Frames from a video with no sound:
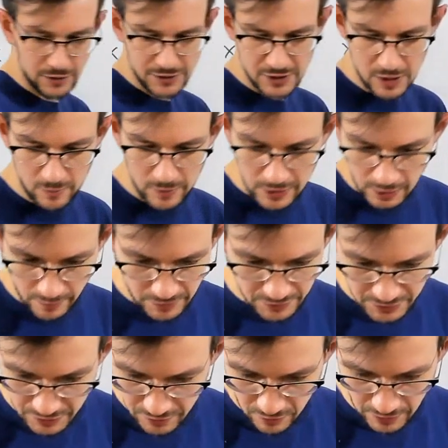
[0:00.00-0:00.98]
some elements
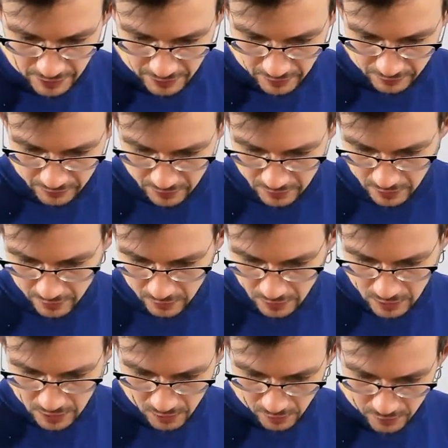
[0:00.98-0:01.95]
here. I need another
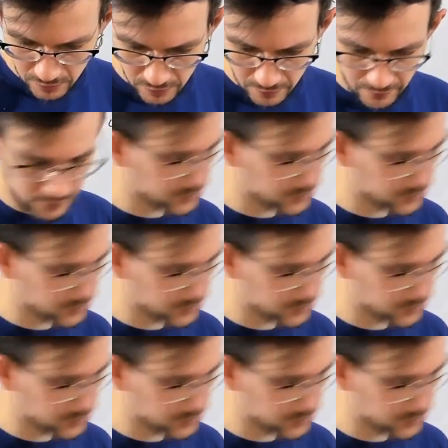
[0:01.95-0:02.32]
color, for